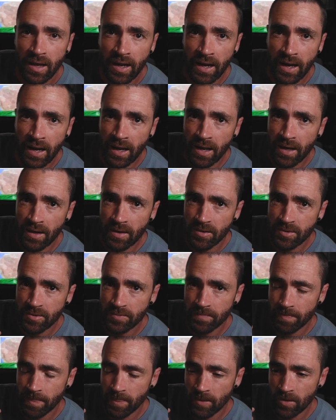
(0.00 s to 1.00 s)
And
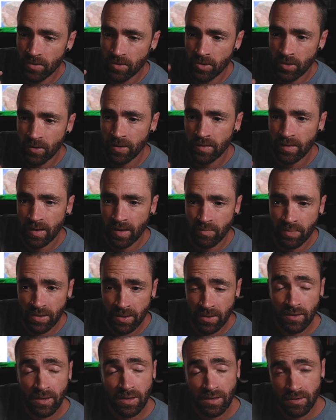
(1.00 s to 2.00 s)
during that
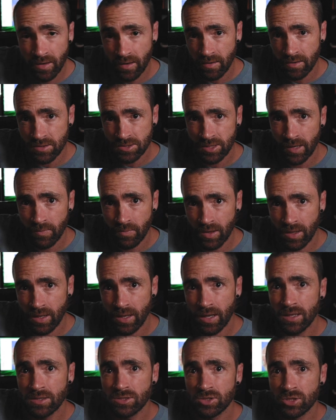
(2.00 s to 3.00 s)
period, they're in separate
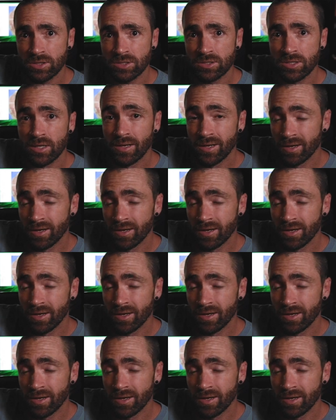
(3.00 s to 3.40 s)
cages.